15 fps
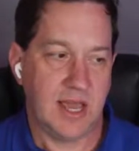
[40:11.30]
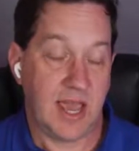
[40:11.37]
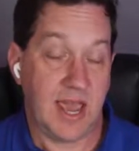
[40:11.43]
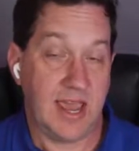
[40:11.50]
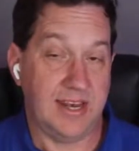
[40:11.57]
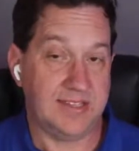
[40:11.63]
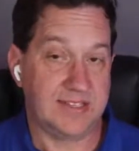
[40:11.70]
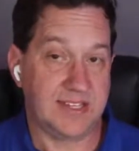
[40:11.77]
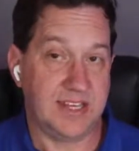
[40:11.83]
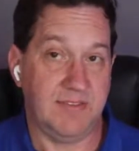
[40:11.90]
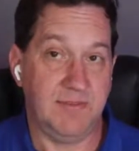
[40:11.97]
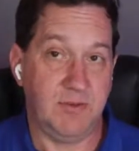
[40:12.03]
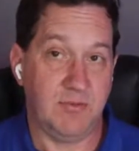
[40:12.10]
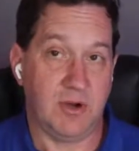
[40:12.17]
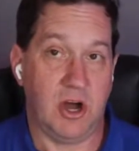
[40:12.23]
and it's to
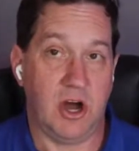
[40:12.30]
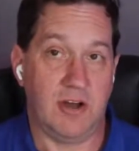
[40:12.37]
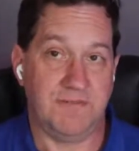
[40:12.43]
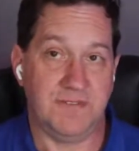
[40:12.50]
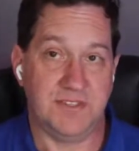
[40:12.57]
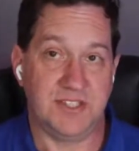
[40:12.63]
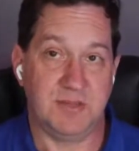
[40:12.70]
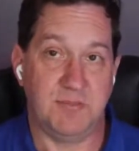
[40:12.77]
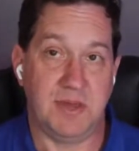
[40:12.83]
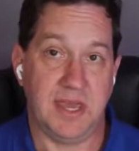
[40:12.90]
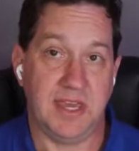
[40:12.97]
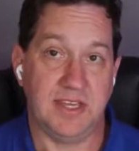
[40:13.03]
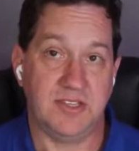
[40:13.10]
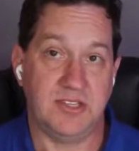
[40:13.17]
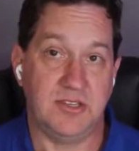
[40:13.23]
give you office
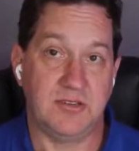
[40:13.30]
space.